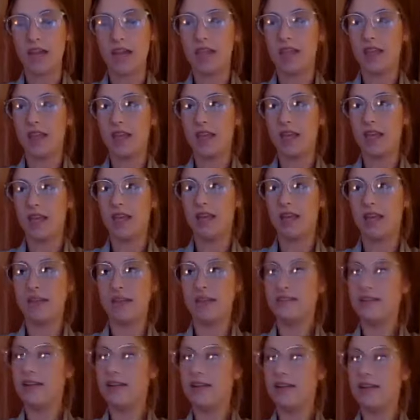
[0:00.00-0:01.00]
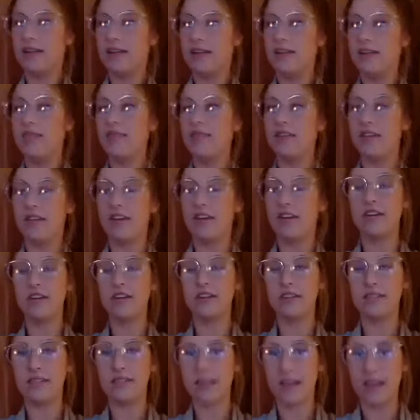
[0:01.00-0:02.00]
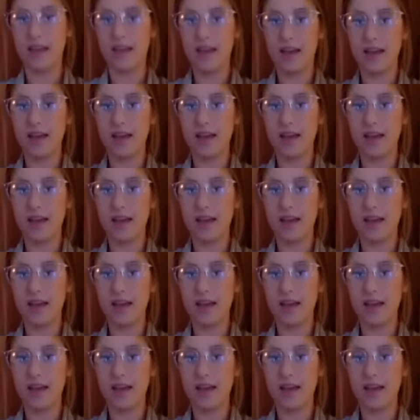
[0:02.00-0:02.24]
think it is definitely here to stay.